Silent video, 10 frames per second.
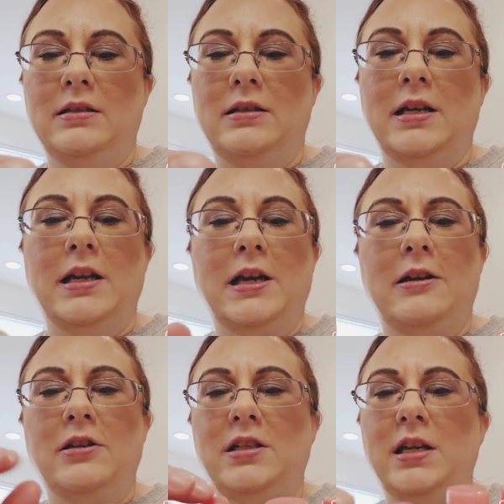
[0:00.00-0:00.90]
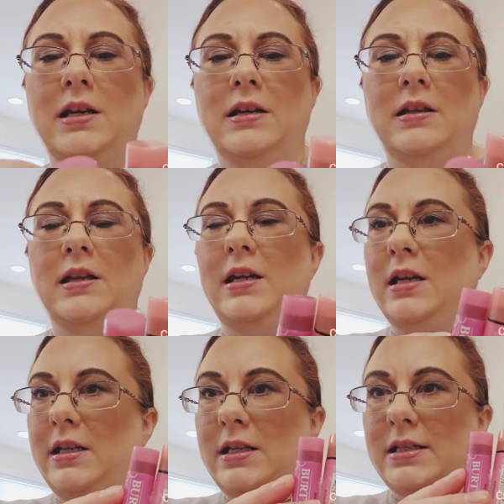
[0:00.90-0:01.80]
that I could tell, like
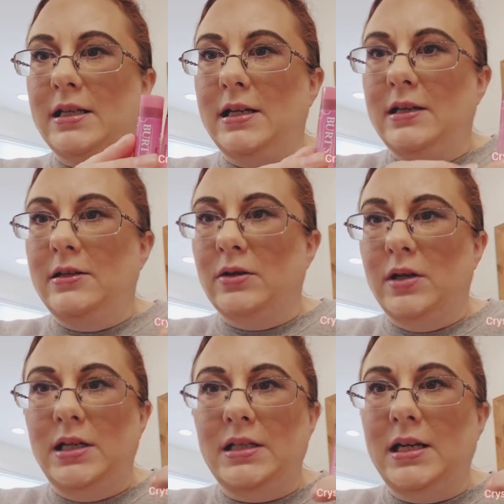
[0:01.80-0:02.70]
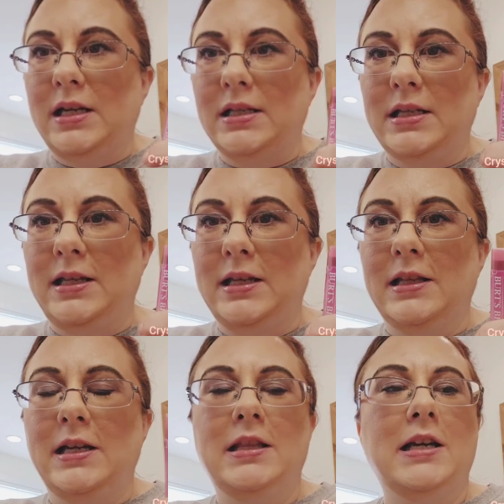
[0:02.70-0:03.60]
any scent or any taste, anything
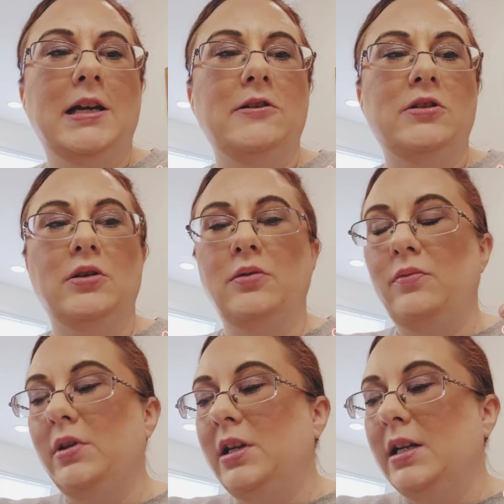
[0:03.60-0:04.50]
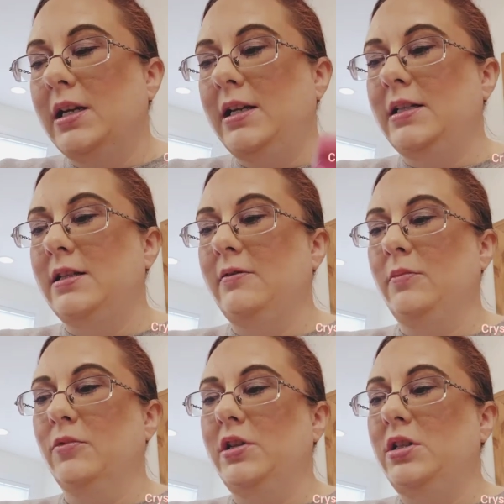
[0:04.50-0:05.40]
like that. So really nice.
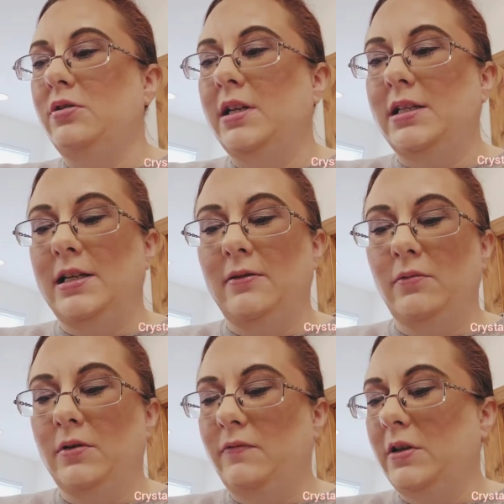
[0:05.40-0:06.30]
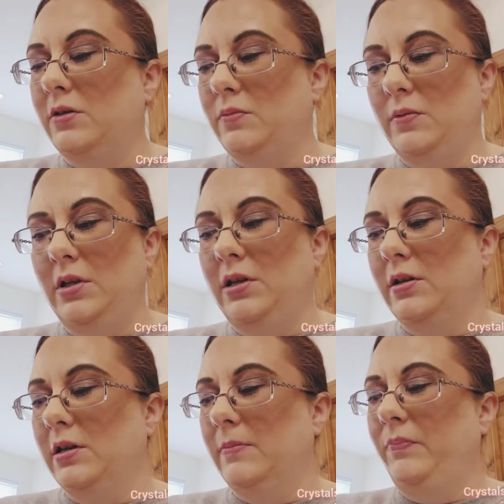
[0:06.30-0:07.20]
And moisturizing feels really
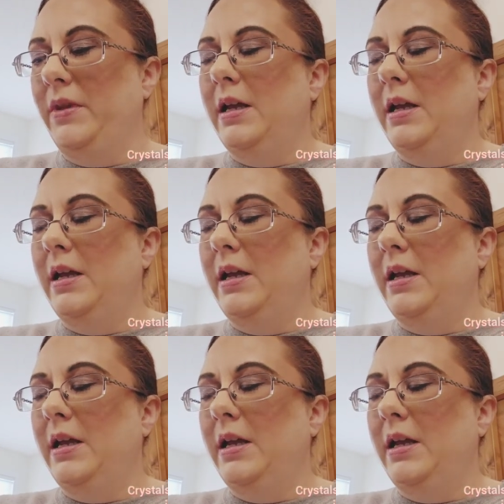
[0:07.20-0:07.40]
good.